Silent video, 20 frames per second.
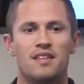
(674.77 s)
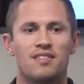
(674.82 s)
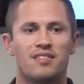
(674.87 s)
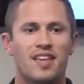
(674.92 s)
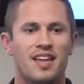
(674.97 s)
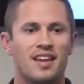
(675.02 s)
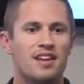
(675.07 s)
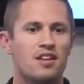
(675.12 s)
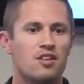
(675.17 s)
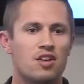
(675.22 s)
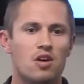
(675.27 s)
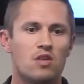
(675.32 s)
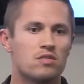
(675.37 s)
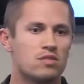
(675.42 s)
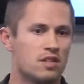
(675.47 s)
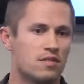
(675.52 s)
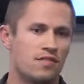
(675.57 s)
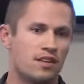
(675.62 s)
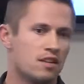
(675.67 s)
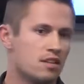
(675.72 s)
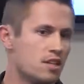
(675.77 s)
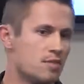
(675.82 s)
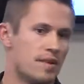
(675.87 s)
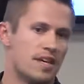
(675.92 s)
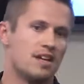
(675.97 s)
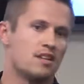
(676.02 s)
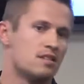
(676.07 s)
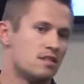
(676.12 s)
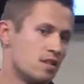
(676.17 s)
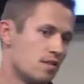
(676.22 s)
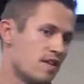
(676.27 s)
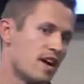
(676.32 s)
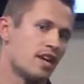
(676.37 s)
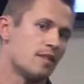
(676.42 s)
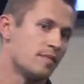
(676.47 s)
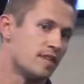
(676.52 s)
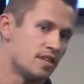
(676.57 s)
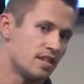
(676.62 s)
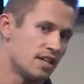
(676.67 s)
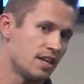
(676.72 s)
they didn't know it was definitively because of the
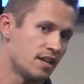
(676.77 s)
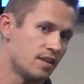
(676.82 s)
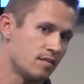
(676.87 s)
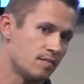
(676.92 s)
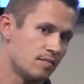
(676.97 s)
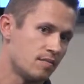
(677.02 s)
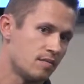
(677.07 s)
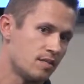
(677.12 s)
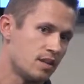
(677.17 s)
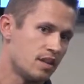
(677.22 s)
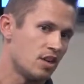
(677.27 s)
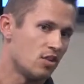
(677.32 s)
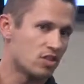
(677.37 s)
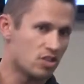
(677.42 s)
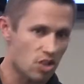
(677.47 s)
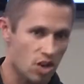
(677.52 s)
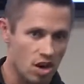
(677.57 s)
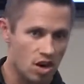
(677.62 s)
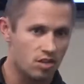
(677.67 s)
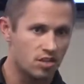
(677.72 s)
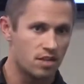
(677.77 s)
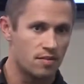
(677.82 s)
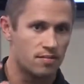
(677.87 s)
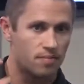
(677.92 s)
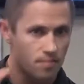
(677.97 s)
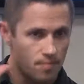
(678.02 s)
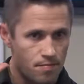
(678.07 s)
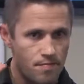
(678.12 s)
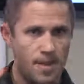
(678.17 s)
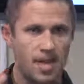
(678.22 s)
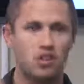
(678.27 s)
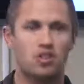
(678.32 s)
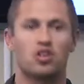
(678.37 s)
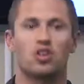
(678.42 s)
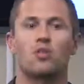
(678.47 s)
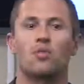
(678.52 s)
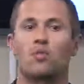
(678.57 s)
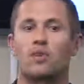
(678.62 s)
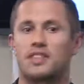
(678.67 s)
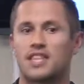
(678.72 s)
vitamin D. You know, it's hard to
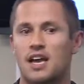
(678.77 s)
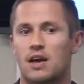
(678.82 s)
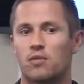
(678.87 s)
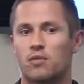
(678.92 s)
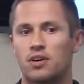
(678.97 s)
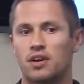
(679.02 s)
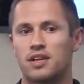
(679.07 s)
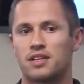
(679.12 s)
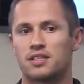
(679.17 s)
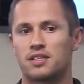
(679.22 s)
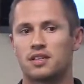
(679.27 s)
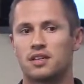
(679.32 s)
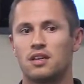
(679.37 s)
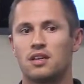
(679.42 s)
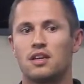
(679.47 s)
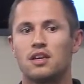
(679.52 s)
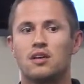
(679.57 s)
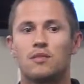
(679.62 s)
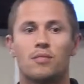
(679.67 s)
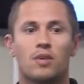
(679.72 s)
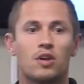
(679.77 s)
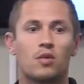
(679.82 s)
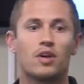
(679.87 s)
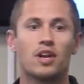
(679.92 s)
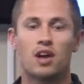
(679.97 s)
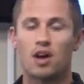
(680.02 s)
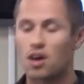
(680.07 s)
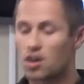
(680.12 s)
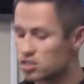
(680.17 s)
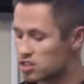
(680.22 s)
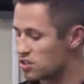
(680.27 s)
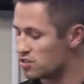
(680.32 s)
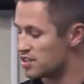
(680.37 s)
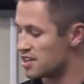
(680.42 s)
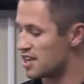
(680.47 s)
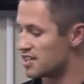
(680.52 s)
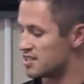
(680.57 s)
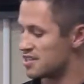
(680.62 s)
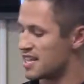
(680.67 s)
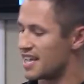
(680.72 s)
measure what that was. But what it also
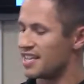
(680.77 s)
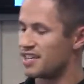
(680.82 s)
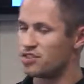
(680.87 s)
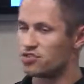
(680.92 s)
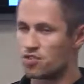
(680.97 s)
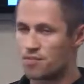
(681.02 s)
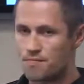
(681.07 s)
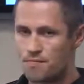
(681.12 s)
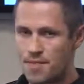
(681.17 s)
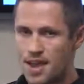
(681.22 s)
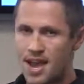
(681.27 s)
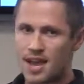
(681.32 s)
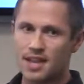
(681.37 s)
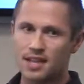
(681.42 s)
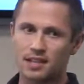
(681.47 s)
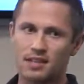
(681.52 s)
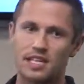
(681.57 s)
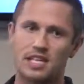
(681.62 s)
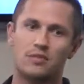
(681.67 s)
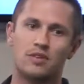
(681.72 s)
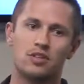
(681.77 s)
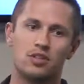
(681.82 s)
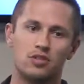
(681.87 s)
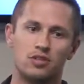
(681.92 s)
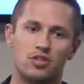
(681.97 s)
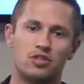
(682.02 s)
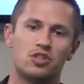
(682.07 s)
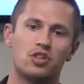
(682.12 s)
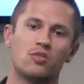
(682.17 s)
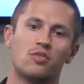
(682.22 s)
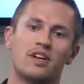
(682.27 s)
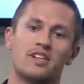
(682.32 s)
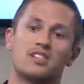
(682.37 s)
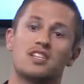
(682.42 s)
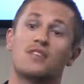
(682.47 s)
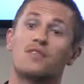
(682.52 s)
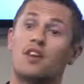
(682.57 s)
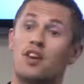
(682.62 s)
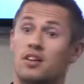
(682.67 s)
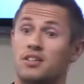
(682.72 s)
does is that dramatically reduces your
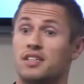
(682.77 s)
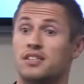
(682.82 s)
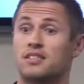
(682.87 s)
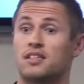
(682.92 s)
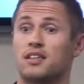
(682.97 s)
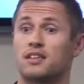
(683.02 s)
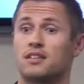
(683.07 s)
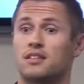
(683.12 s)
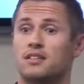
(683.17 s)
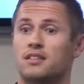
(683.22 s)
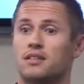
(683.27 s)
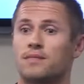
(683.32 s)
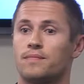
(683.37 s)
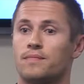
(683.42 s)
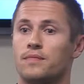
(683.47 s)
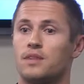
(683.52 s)
risk of heart disease.